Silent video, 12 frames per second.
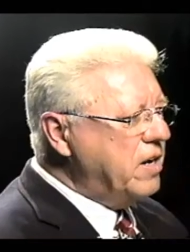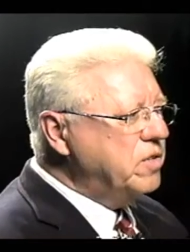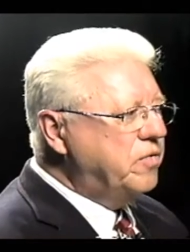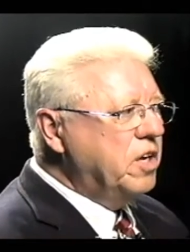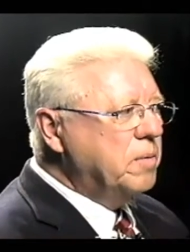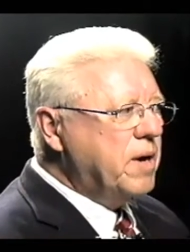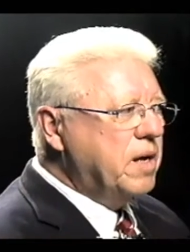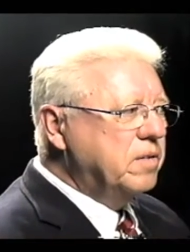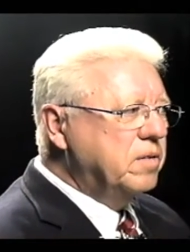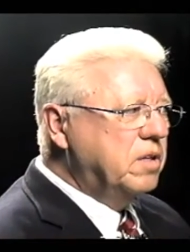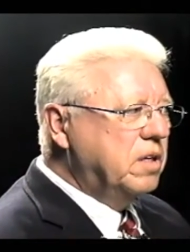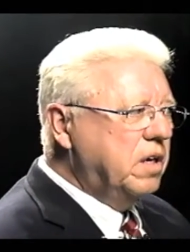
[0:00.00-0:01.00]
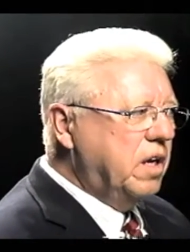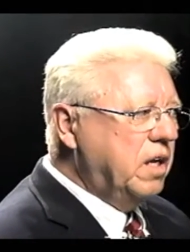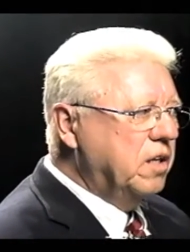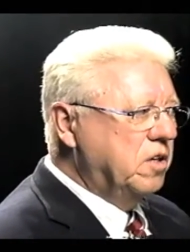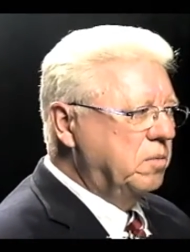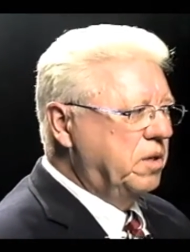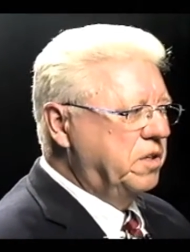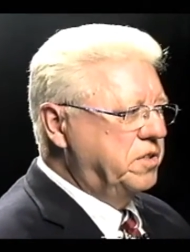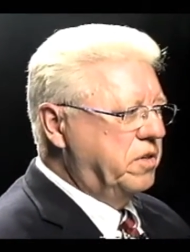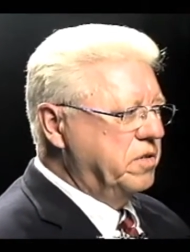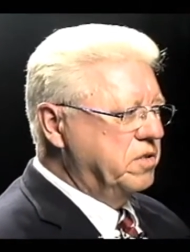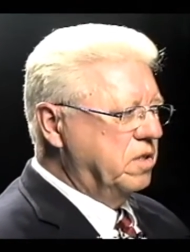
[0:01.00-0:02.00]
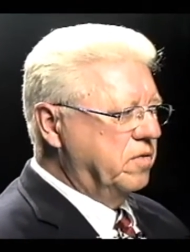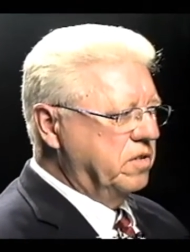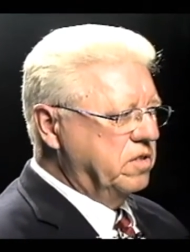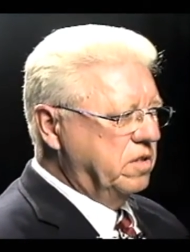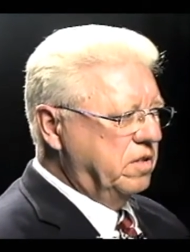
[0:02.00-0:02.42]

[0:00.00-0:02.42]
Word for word: you feel about getting into the military service?